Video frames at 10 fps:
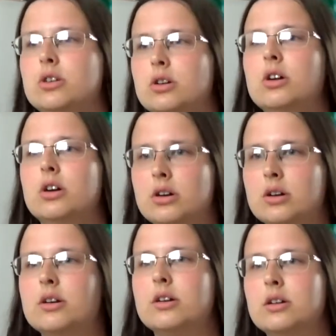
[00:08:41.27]
Mm-hmm. Where'd
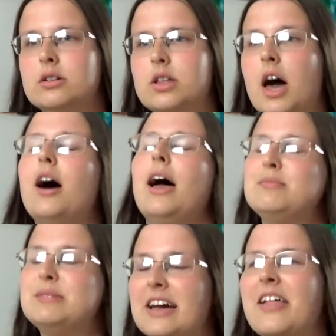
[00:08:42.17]
you go to school? Uh,
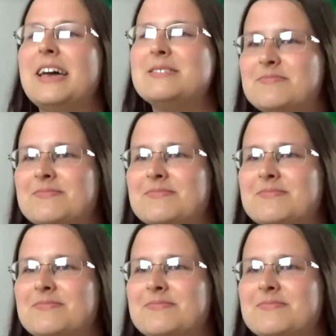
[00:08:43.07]
MCLA.